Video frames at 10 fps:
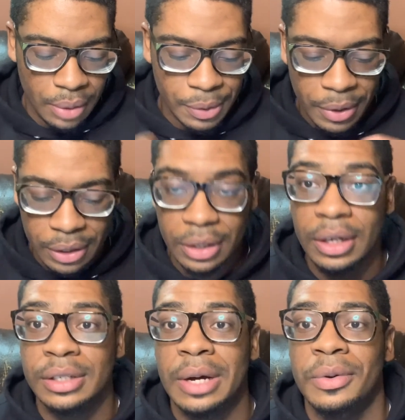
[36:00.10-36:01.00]
some other
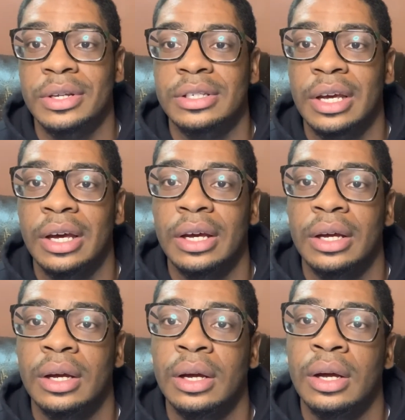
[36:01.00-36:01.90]
things I want to
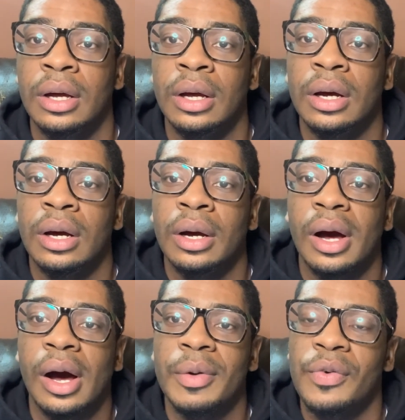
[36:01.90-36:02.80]
say
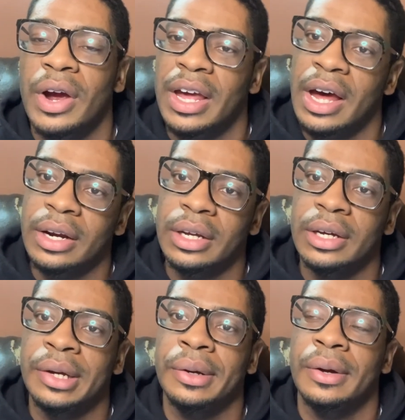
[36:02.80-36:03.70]
uh, before I get out of
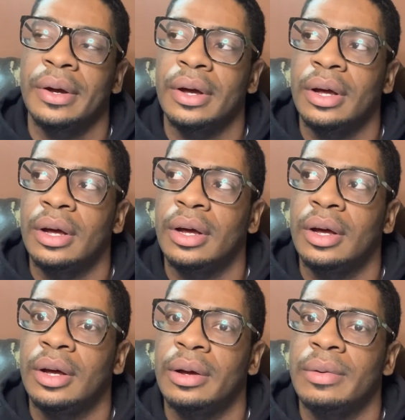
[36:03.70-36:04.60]
here.
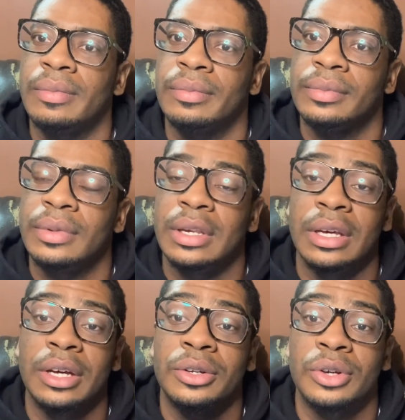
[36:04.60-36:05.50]
Um, the
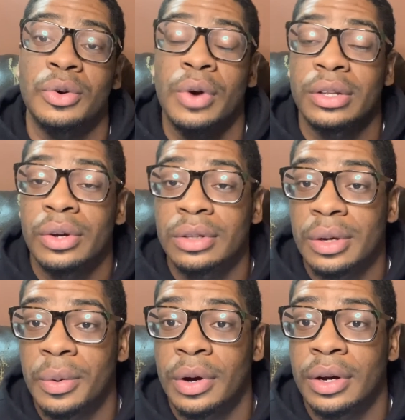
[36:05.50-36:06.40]
Eagles are who I thought they
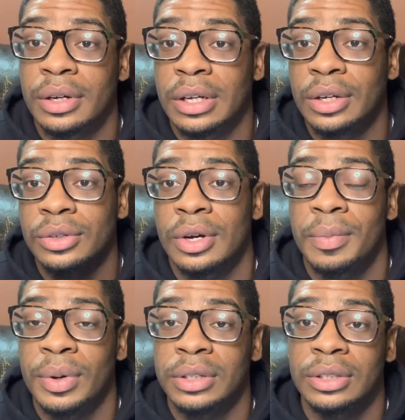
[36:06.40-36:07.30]
were. The Eagles are a
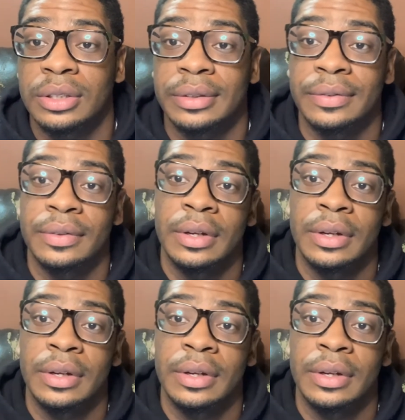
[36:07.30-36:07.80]
bunch of.